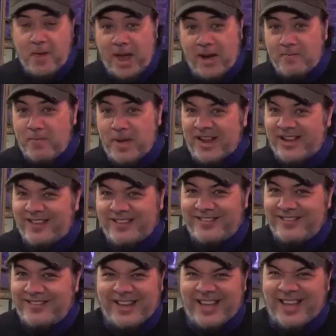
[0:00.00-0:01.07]
not a big
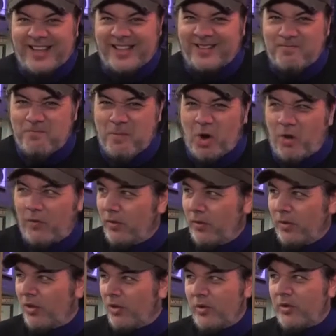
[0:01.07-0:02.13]
like
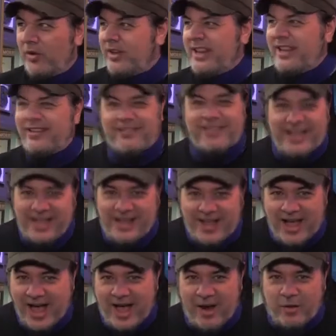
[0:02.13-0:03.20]
Marvel or DC
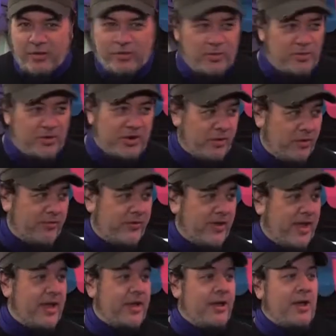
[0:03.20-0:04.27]
guy or superhero
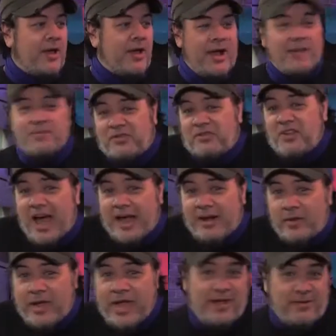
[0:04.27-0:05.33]
fan. I'm just not,
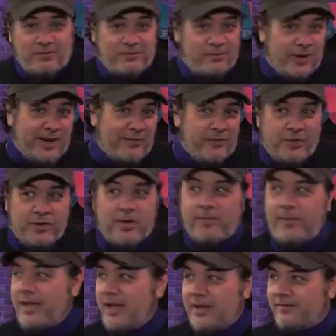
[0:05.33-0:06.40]
okay? Whatever, you can
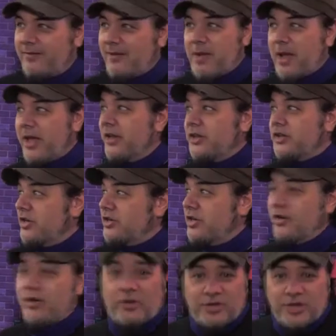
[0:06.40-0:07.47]
be. I'm not gonna judge
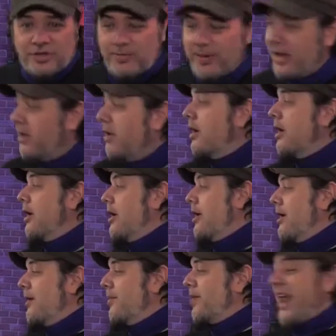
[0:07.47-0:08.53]
you, don't judge me.
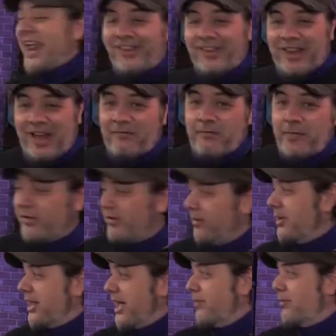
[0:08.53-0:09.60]
But I love me
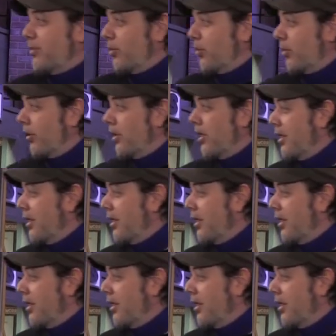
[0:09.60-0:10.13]
some Deadpool,